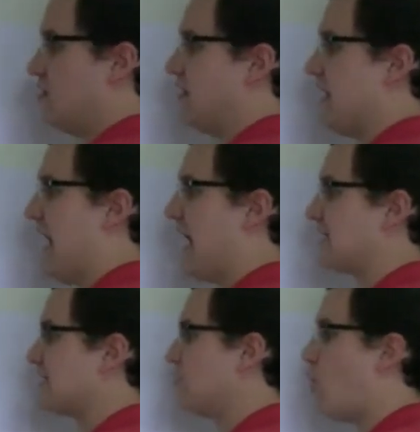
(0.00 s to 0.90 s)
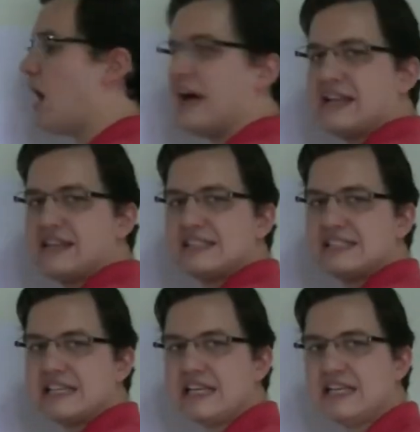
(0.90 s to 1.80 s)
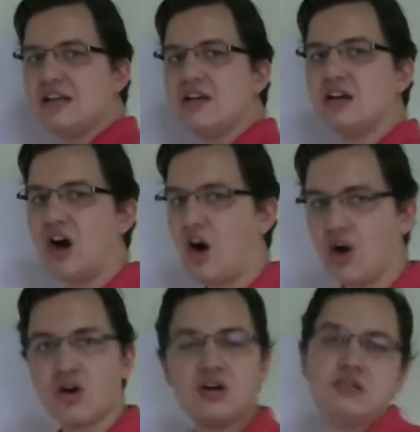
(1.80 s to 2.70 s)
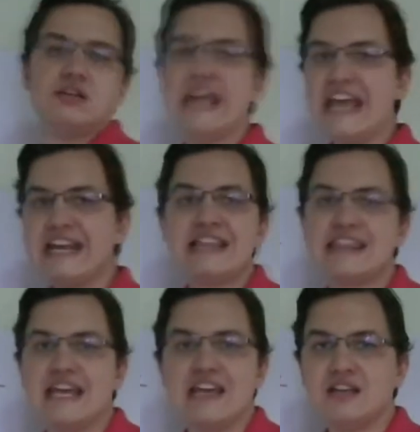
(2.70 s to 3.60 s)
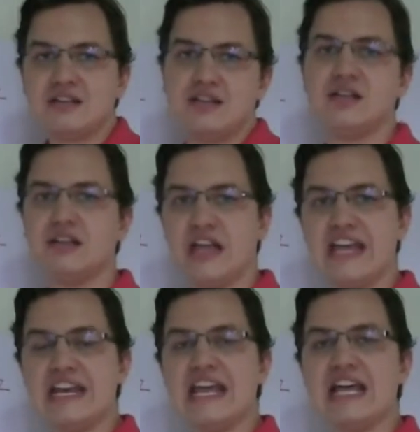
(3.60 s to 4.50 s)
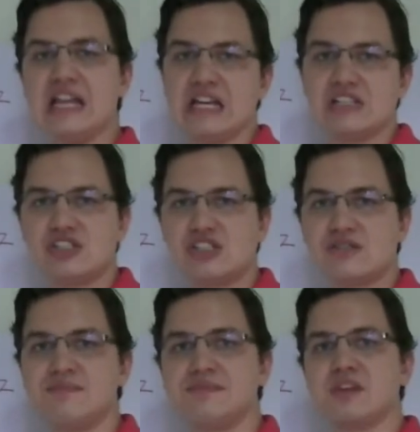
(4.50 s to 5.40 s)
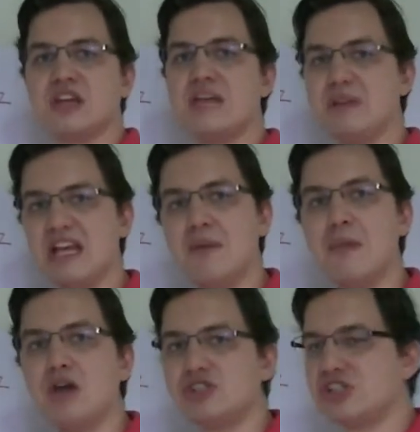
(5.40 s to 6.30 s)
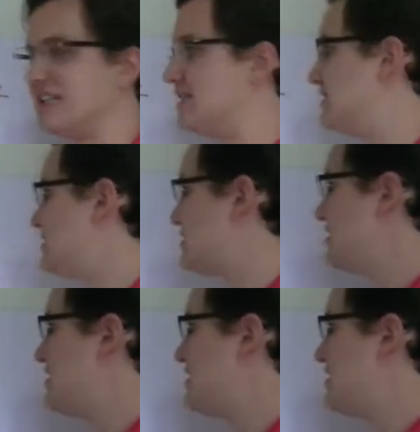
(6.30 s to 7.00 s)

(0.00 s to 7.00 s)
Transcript: The X, the Y, and the Z are anything in English. Can be emotions.